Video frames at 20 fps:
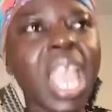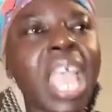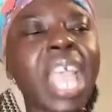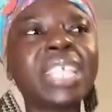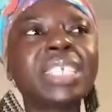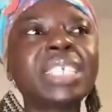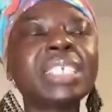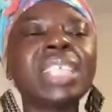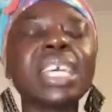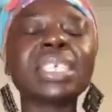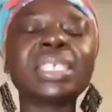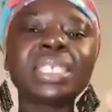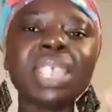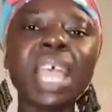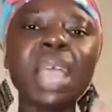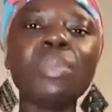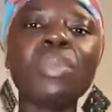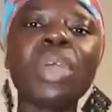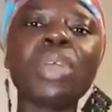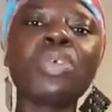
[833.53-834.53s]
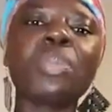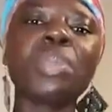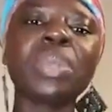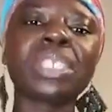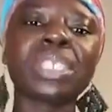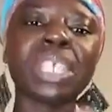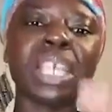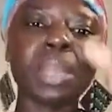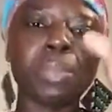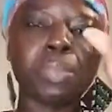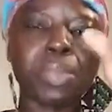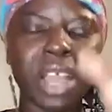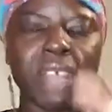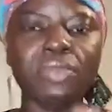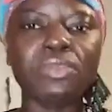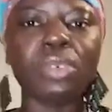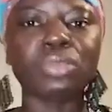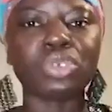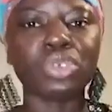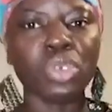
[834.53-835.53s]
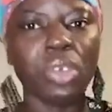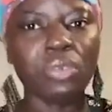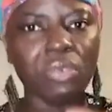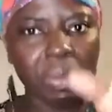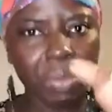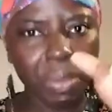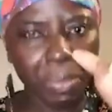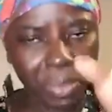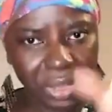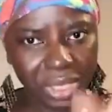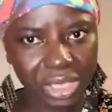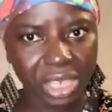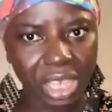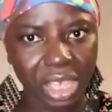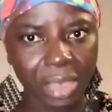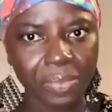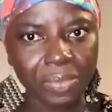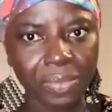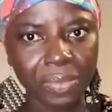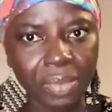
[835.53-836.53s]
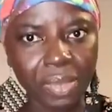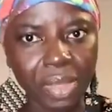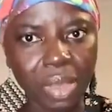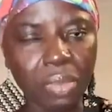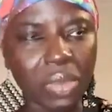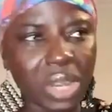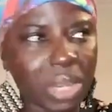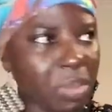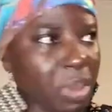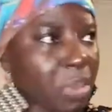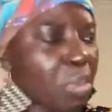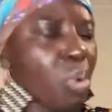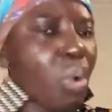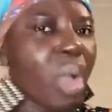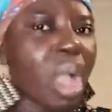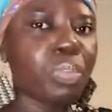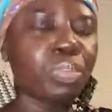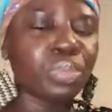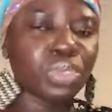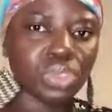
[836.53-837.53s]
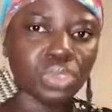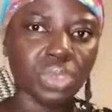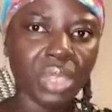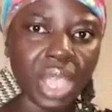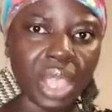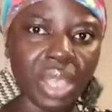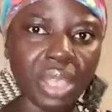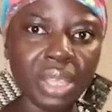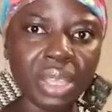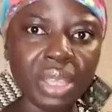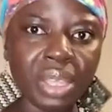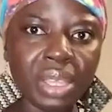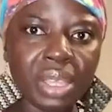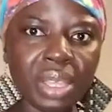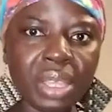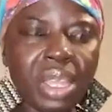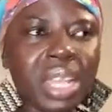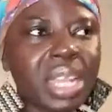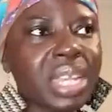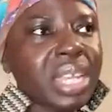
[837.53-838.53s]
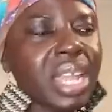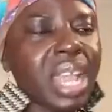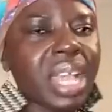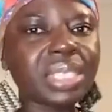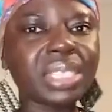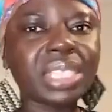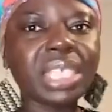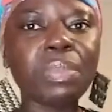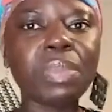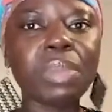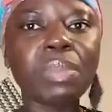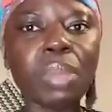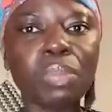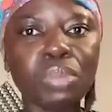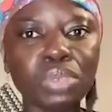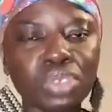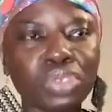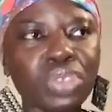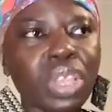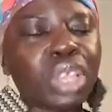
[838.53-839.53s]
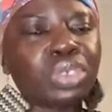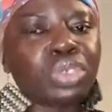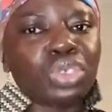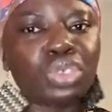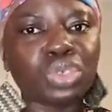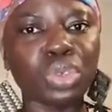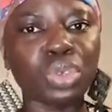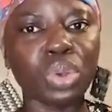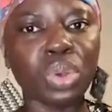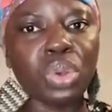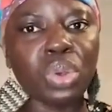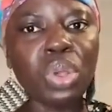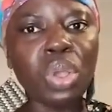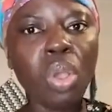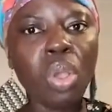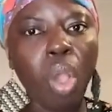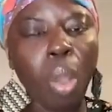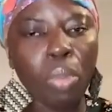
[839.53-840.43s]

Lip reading: And in the same way, no picture on the platforms, not for me picture. With me, where Busia, not sabi me Busia, so no.